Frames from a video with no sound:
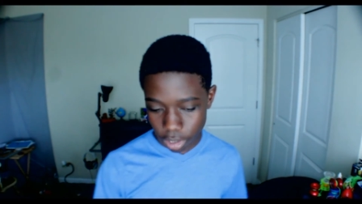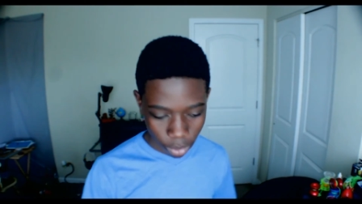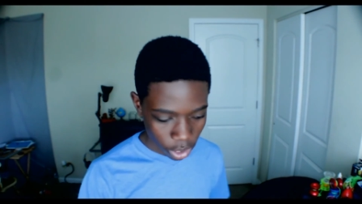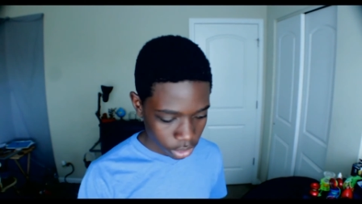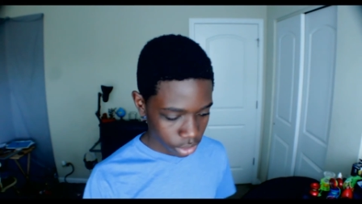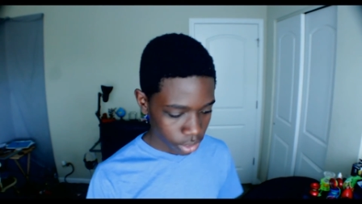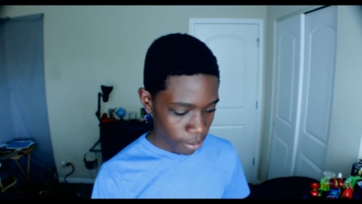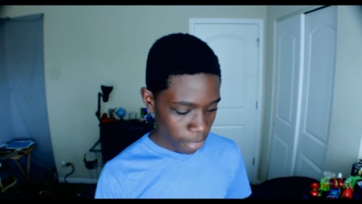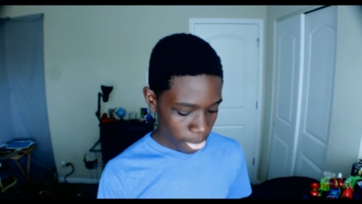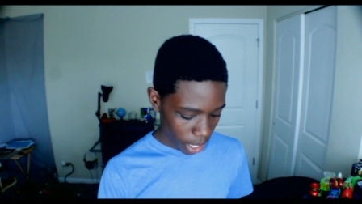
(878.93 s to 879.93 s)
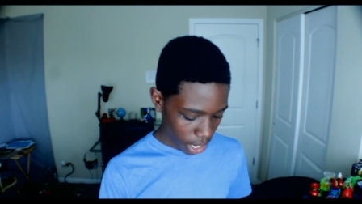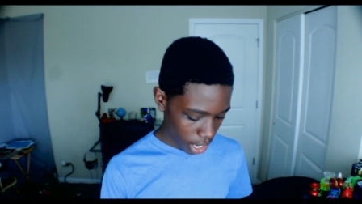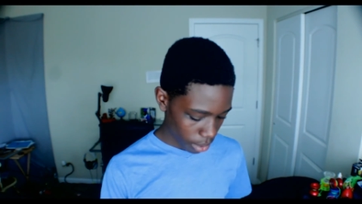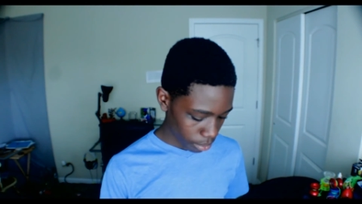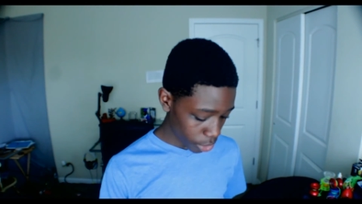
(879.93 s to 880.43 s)
I want
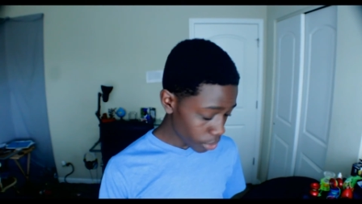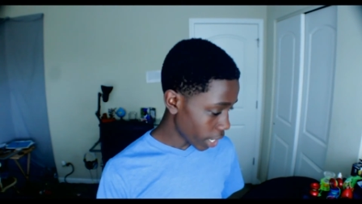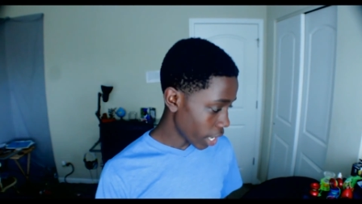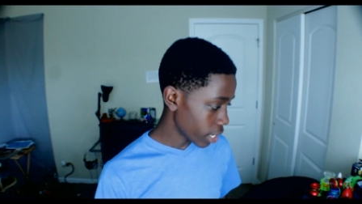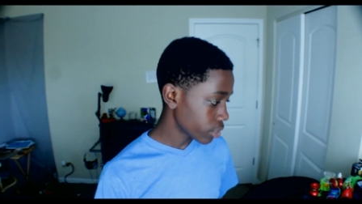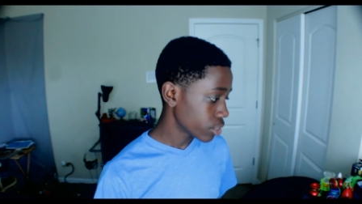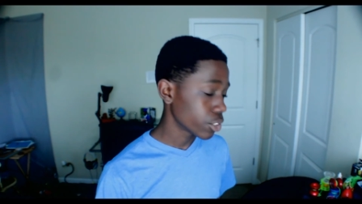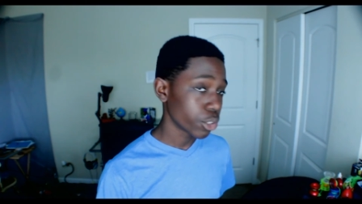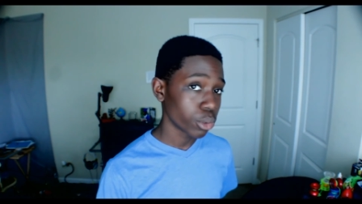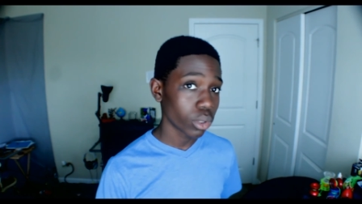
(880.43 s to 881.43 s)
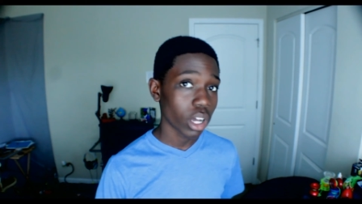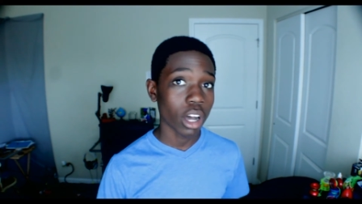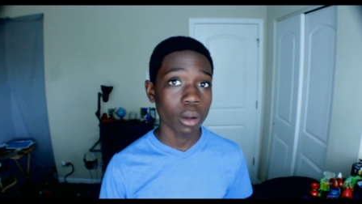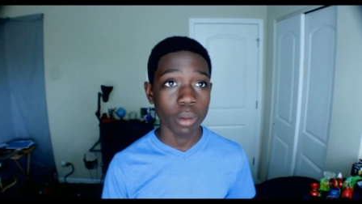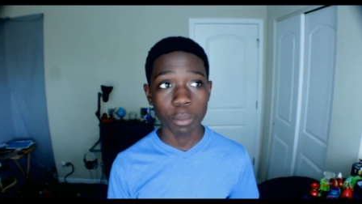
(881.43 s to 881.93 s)
you guys to,
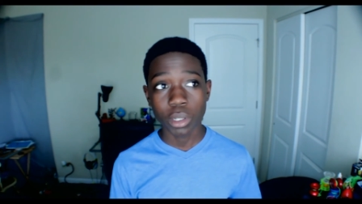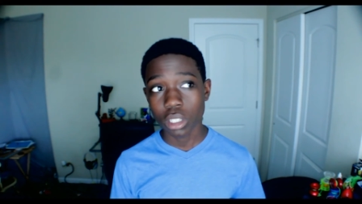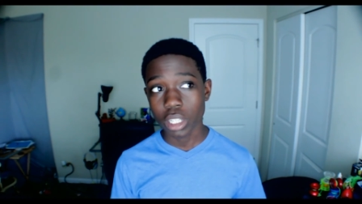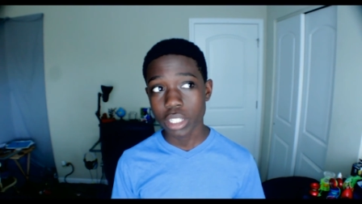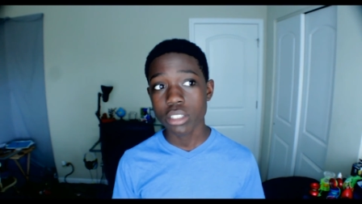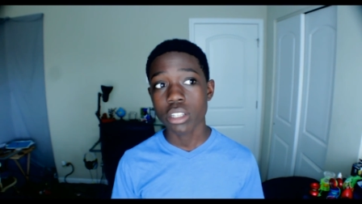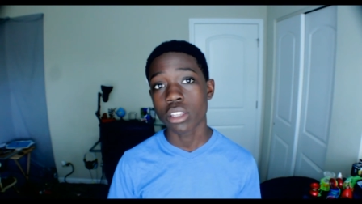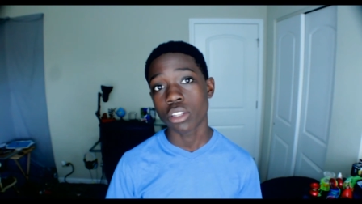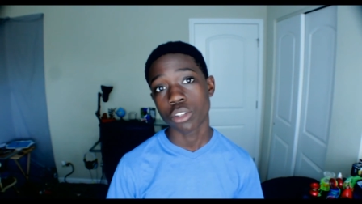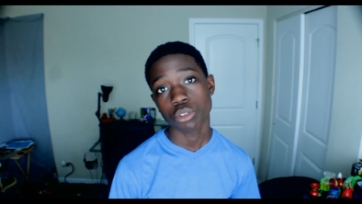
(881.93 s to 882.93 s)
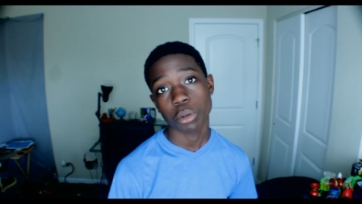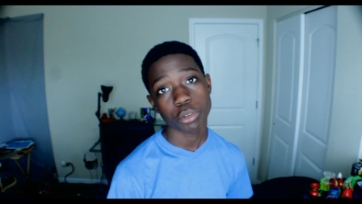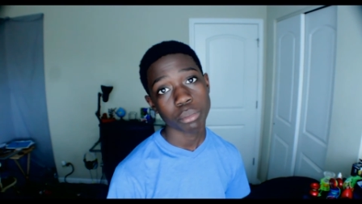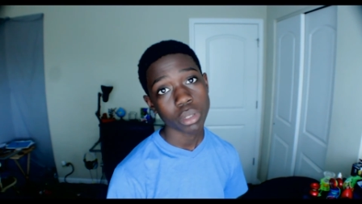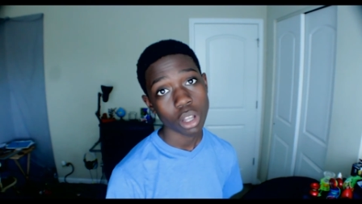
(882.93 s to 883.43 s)
I'll put a list in the
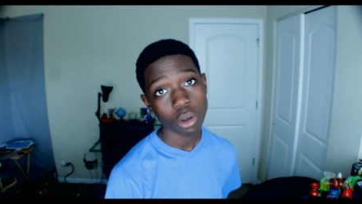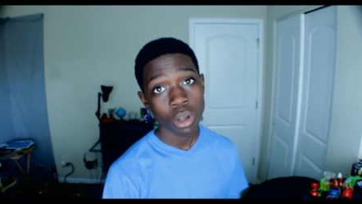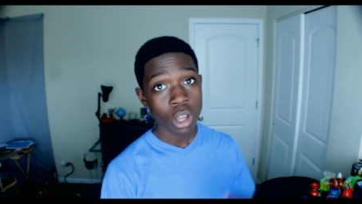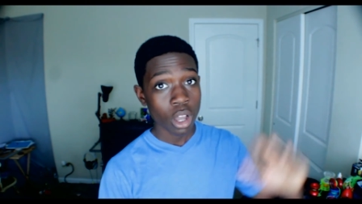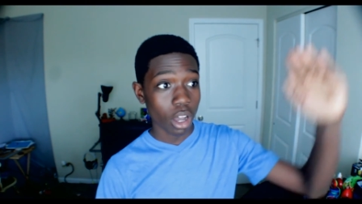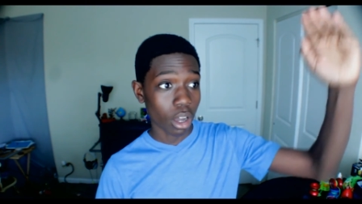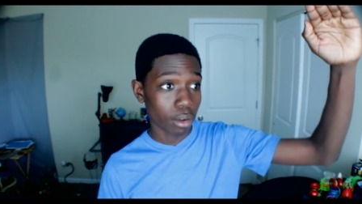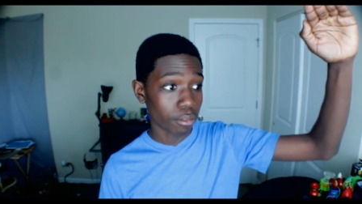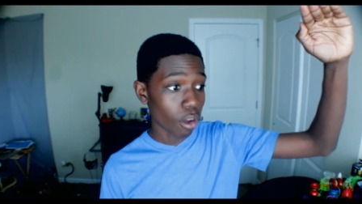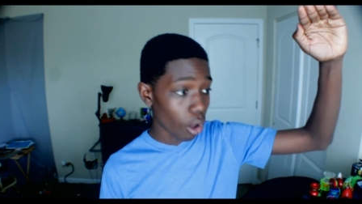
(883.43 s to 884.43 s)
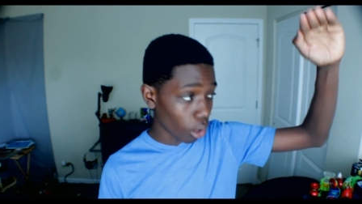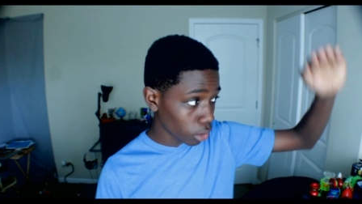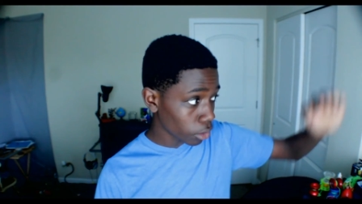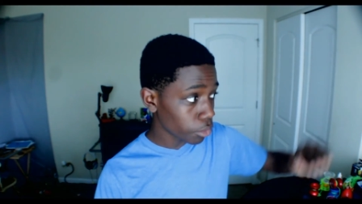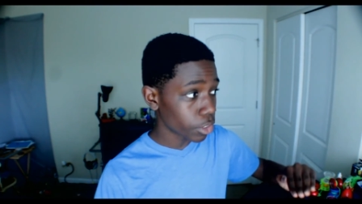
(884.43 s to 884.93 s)
description below of
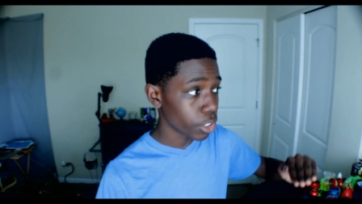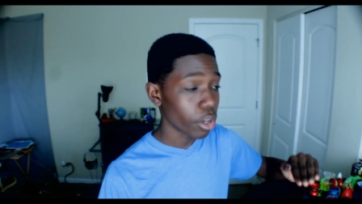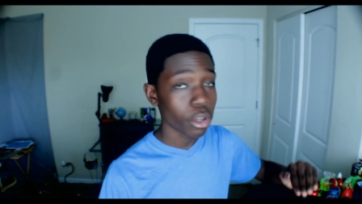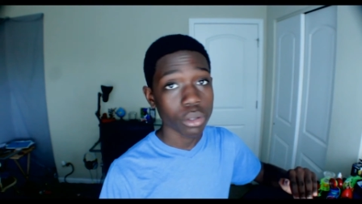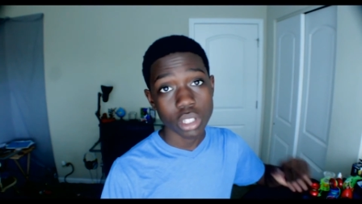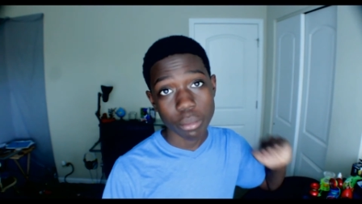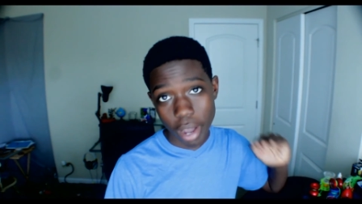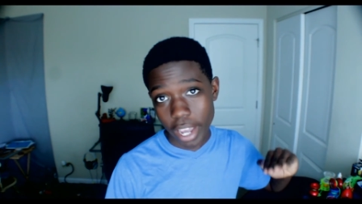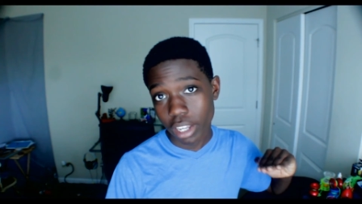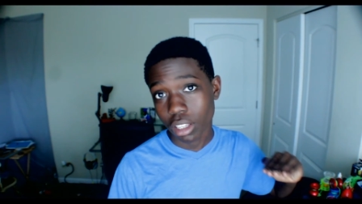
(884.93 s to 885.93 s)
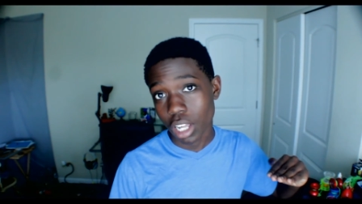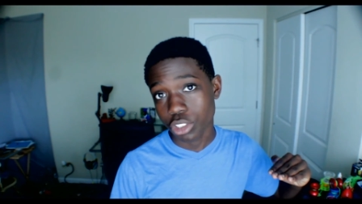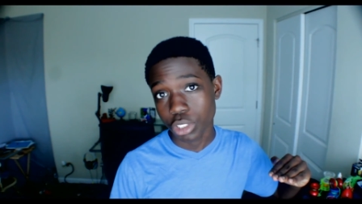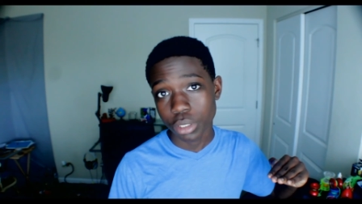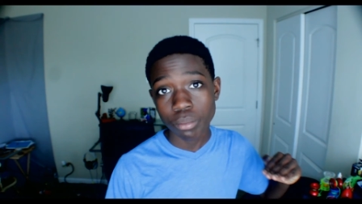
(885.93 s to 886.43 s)
all of the yo-yos in my
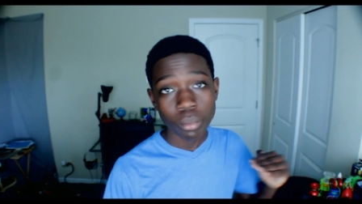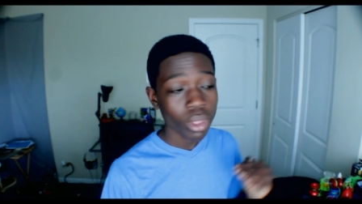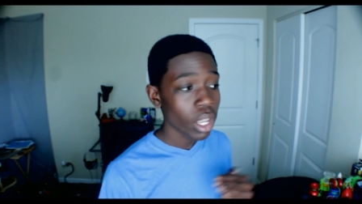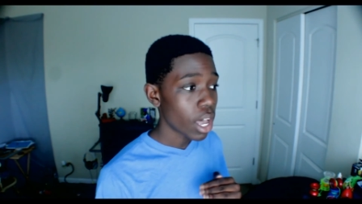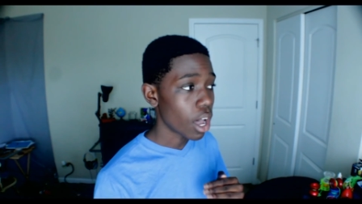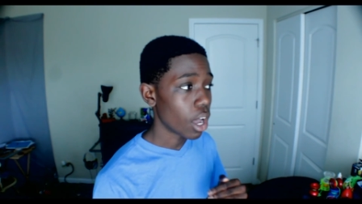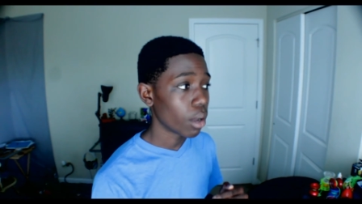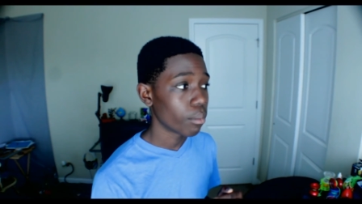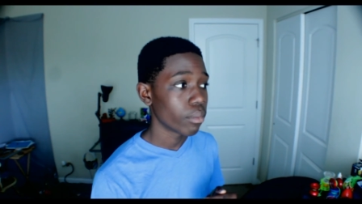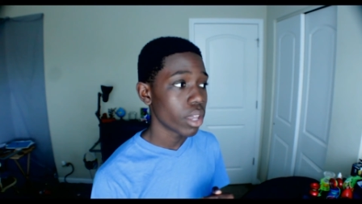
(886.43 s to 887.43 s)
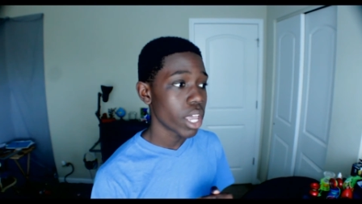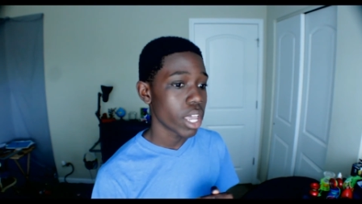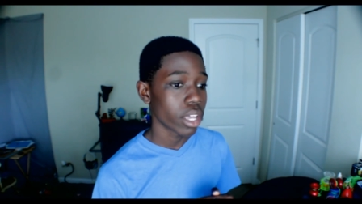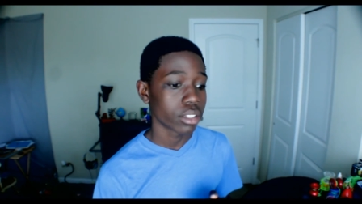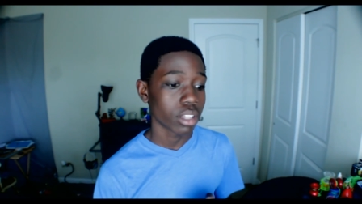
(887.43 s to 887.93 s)
collection,
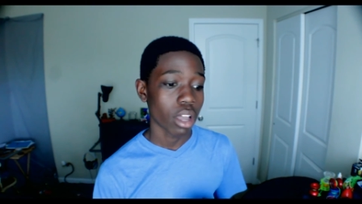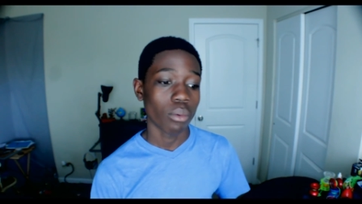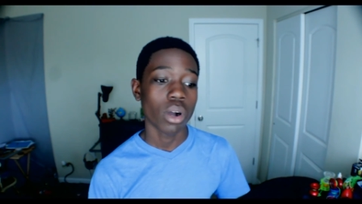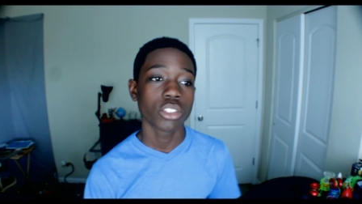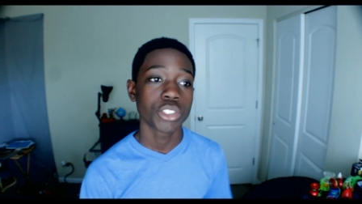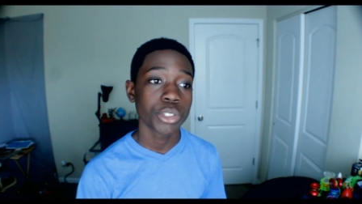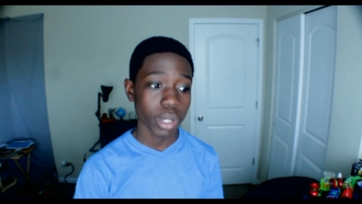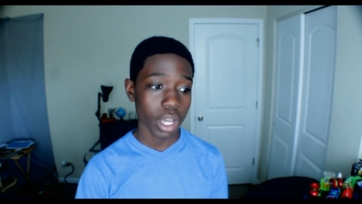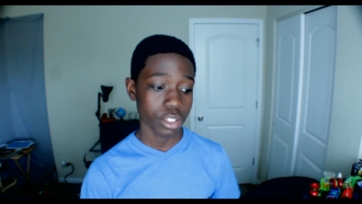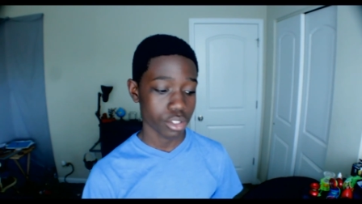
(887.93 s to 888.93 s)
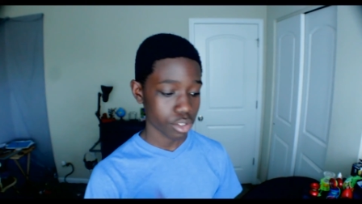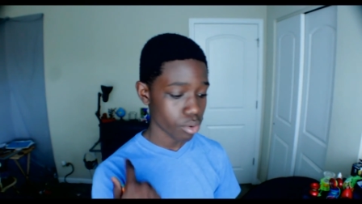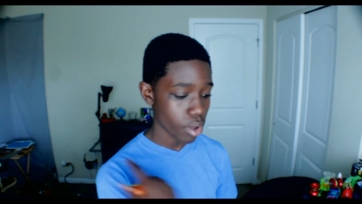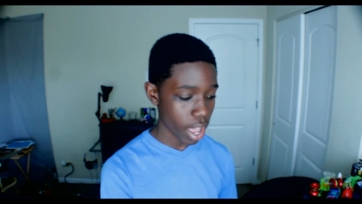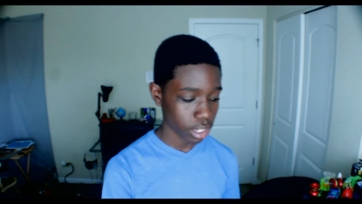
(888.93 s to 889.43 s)
and I want you guys
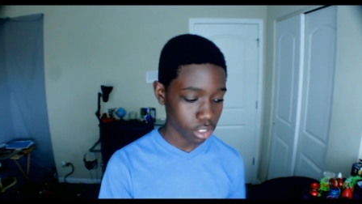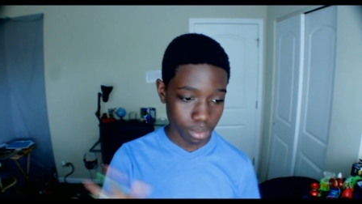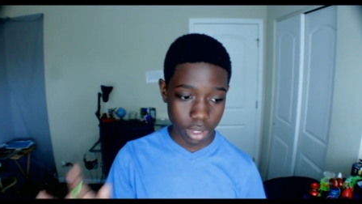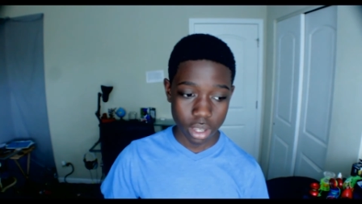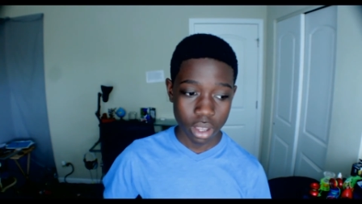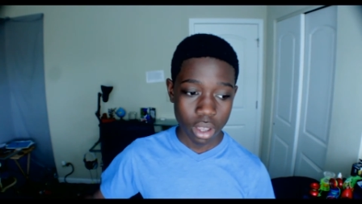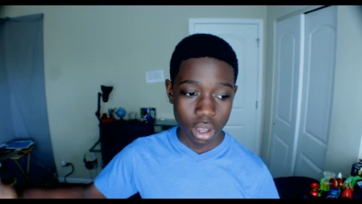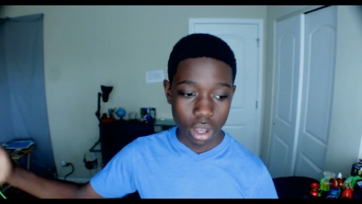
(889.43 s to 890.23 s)
to ask me